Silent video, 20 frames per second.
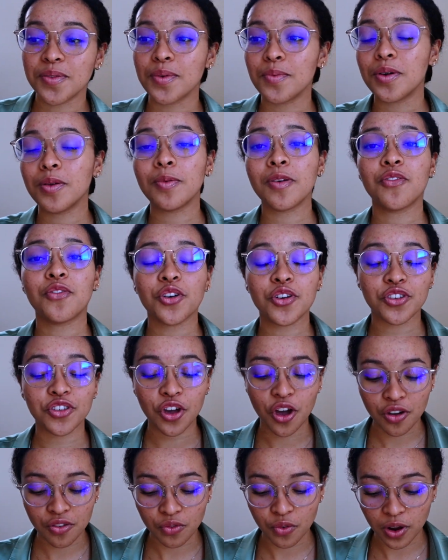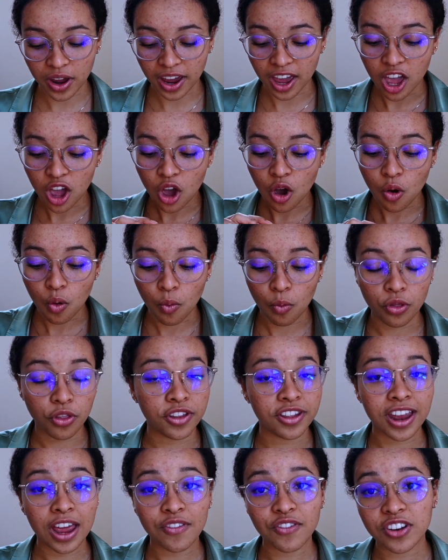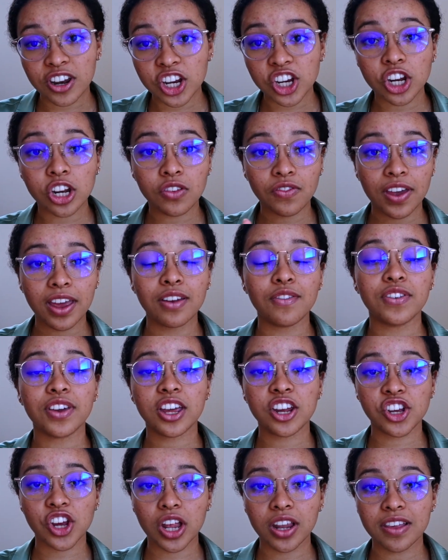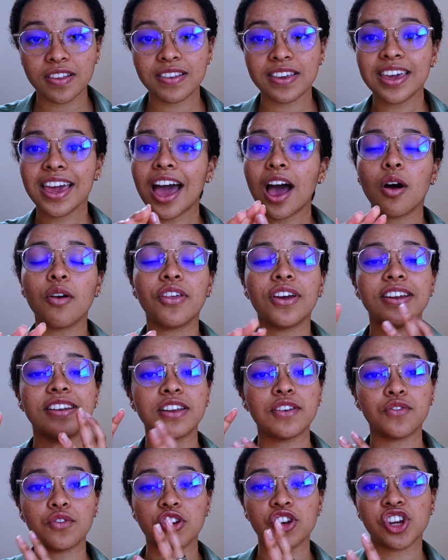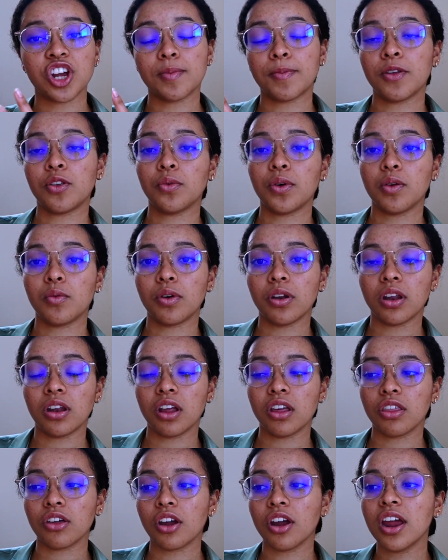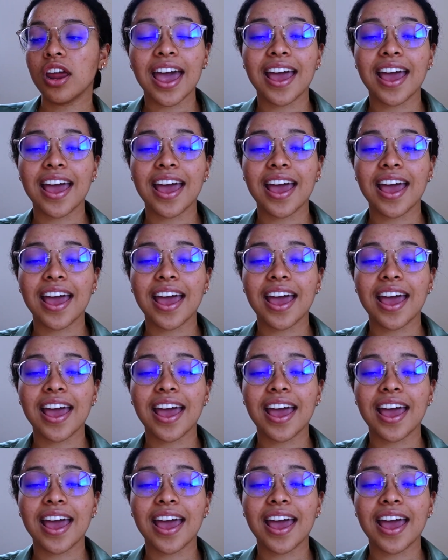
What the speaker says: We will be first covering the definition of envy and jealousy, how they differentiate between one another,